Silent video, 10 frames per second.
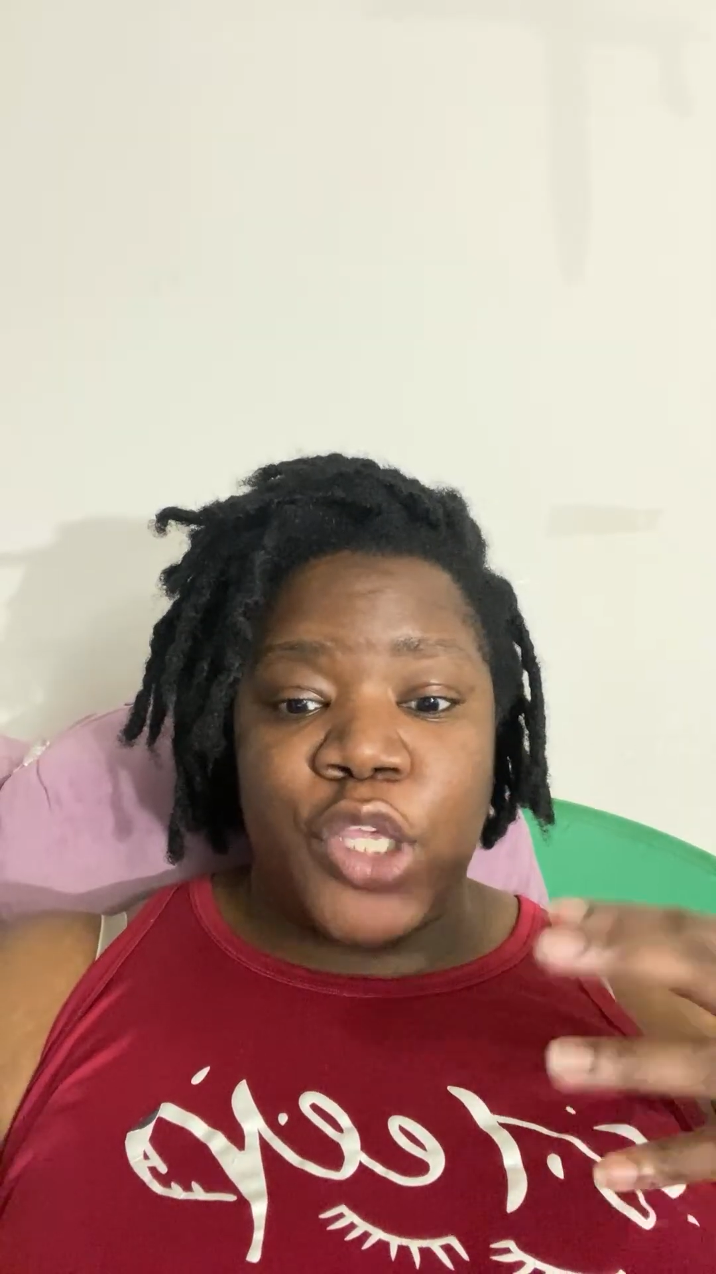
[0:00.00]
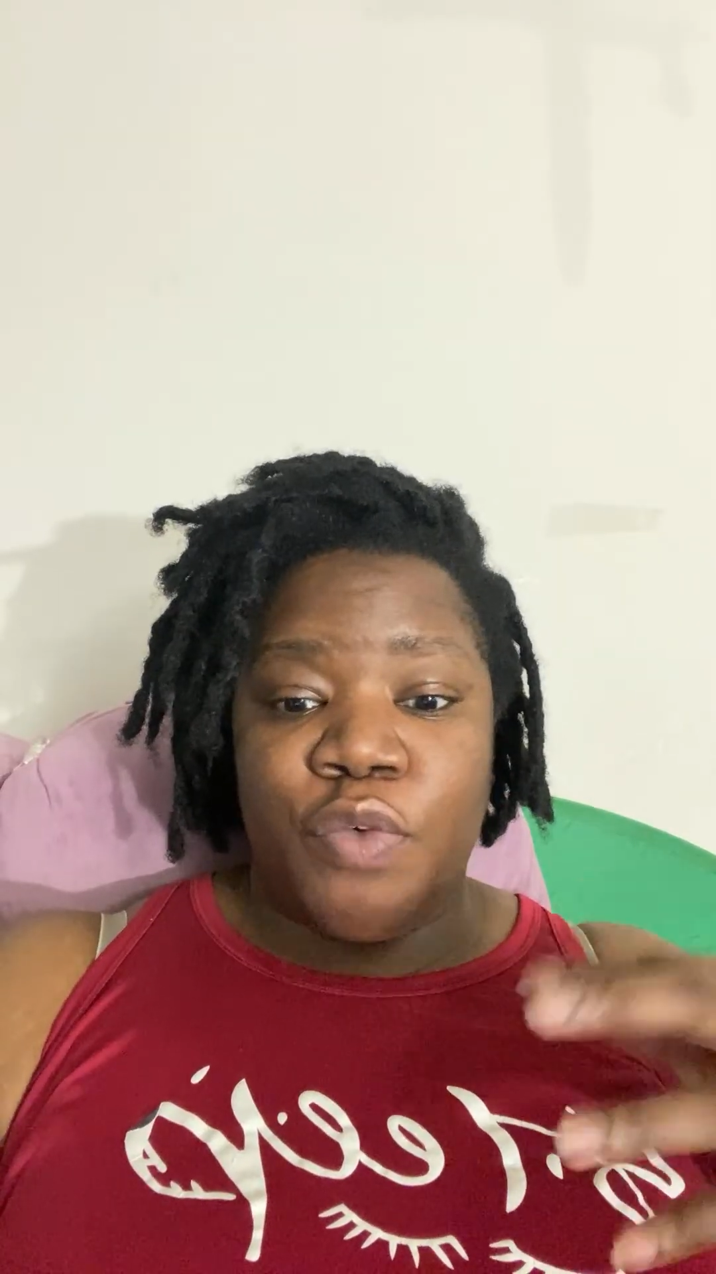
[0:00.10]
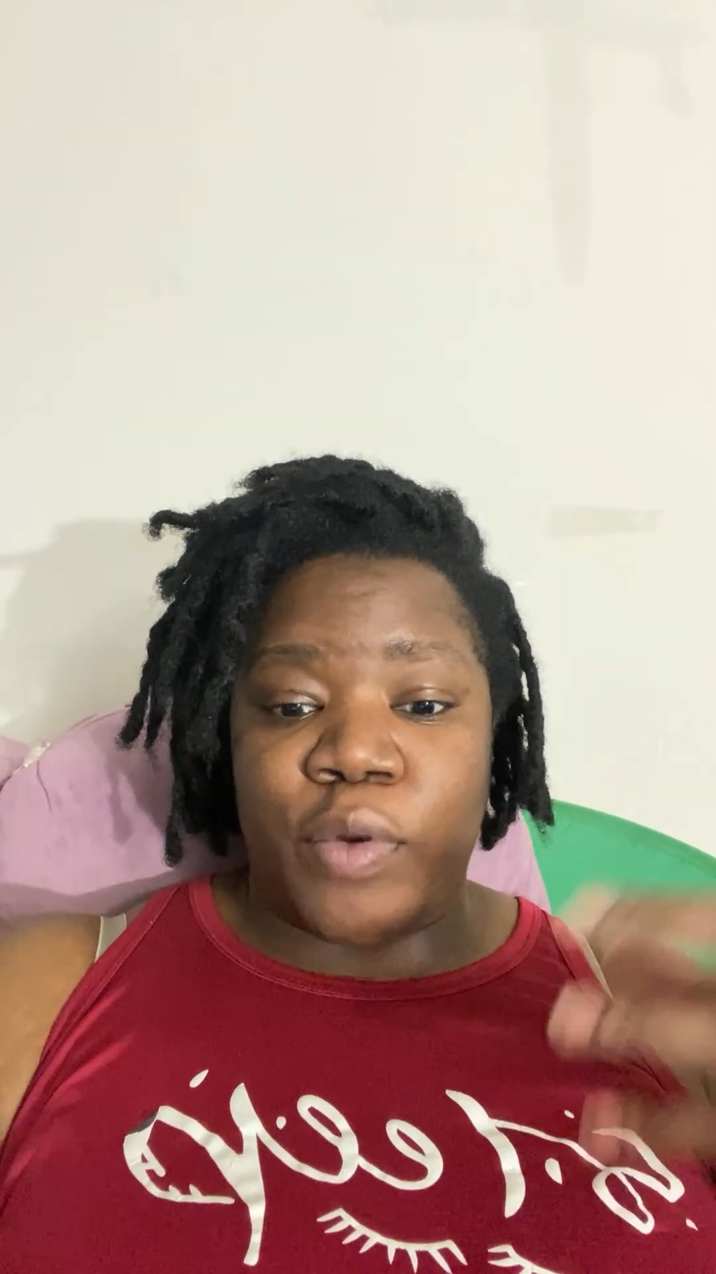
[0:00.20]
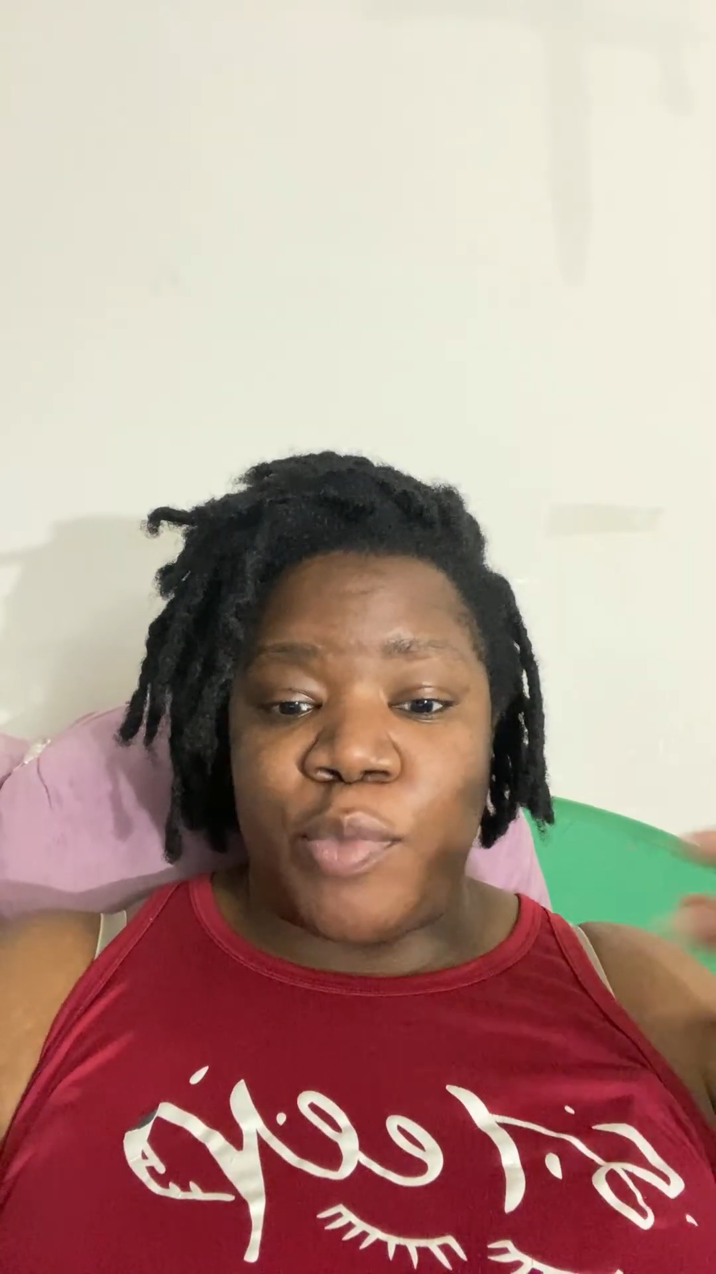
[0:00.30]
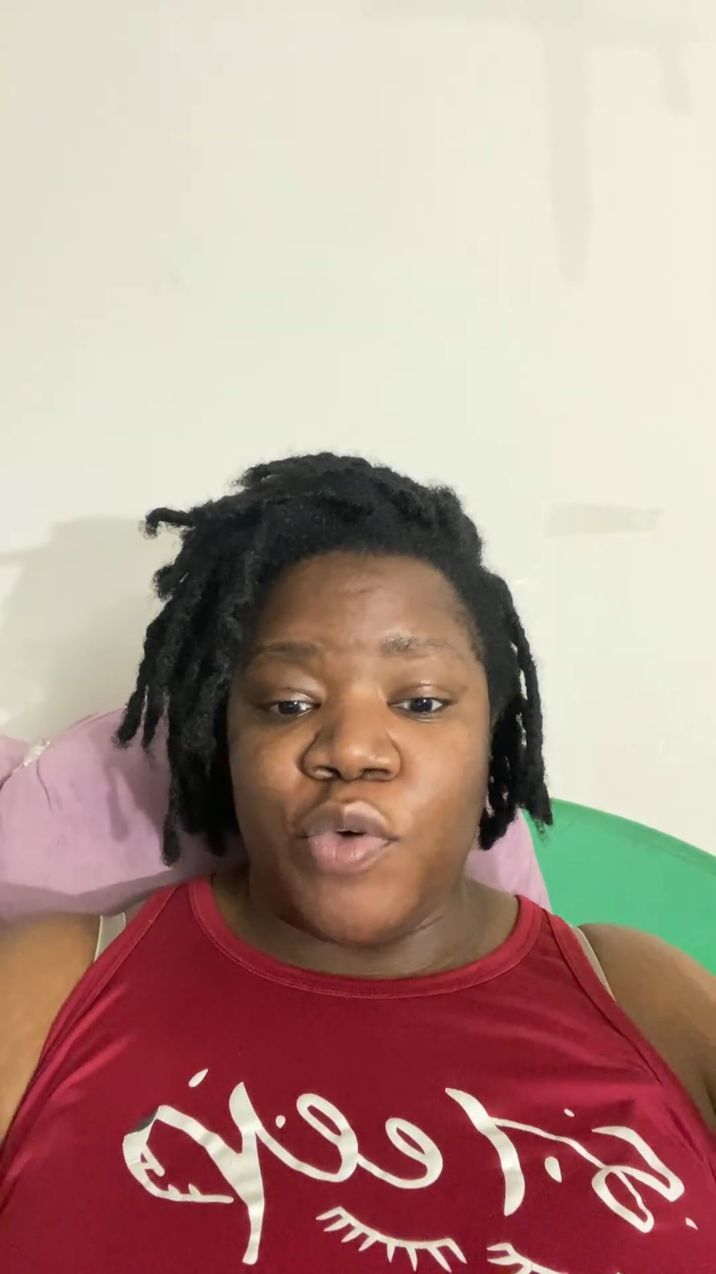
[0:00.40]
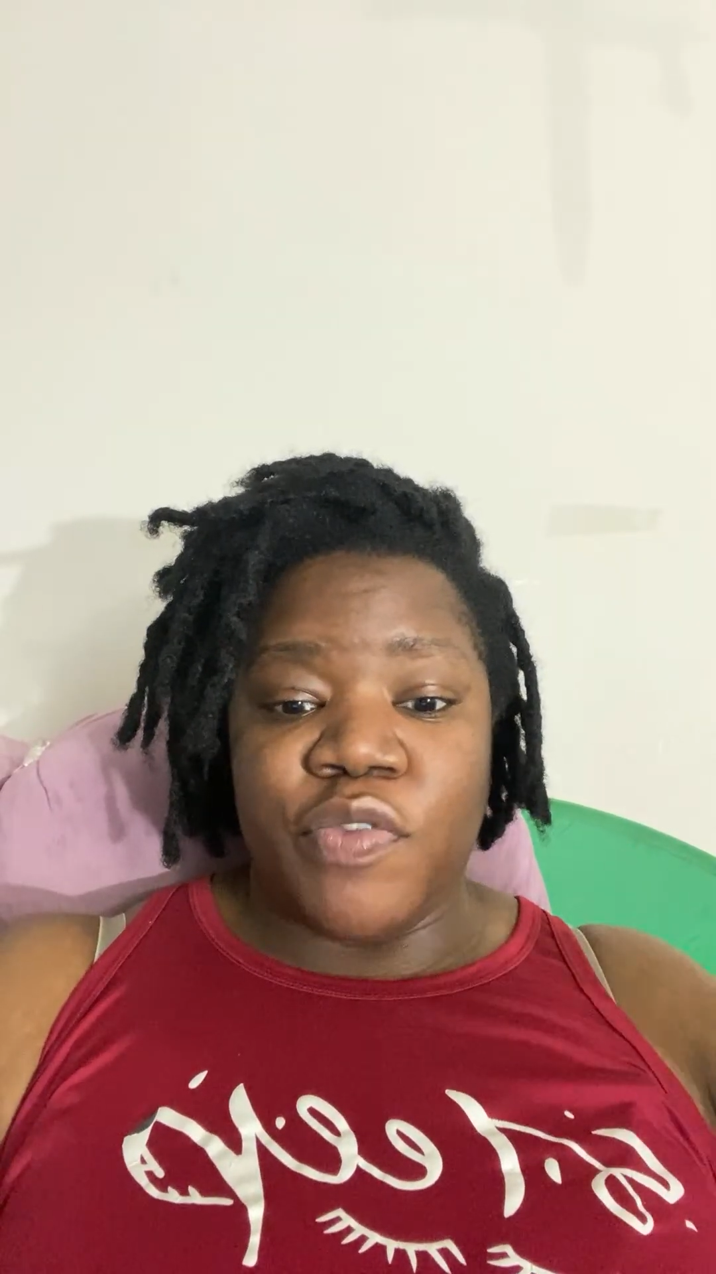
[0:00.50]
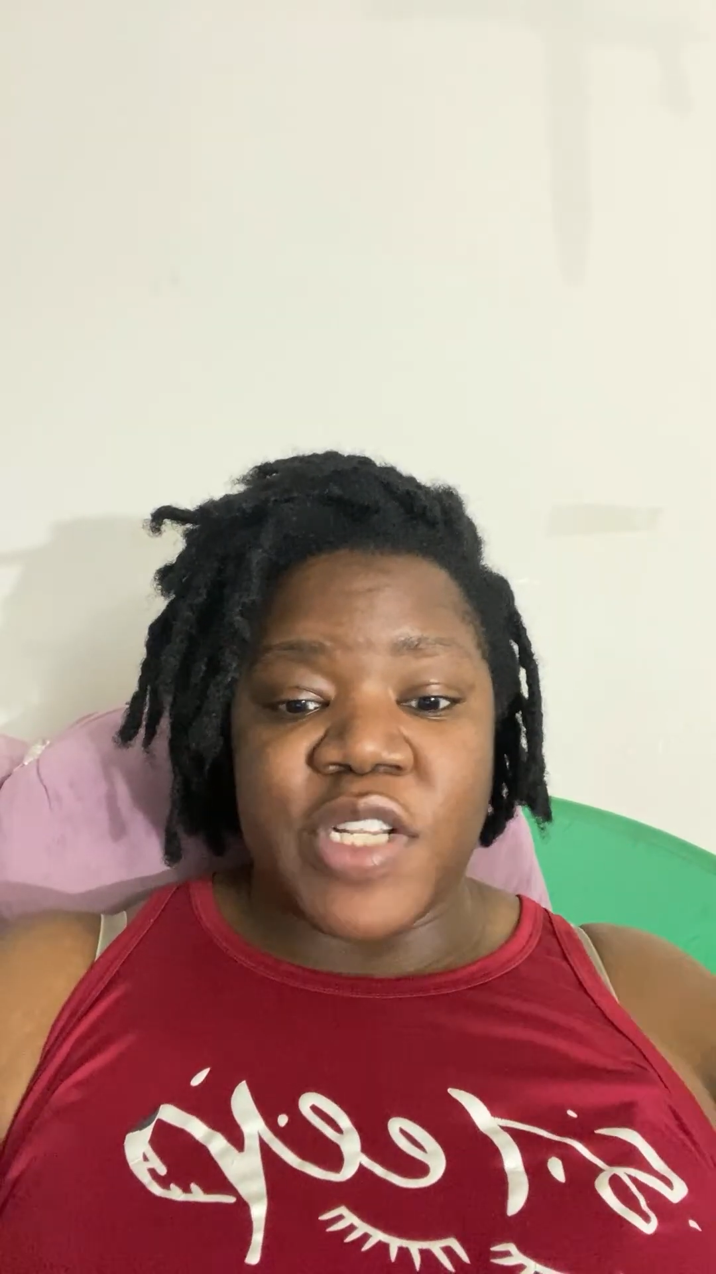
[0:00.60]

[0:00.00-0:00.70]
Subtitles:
you remove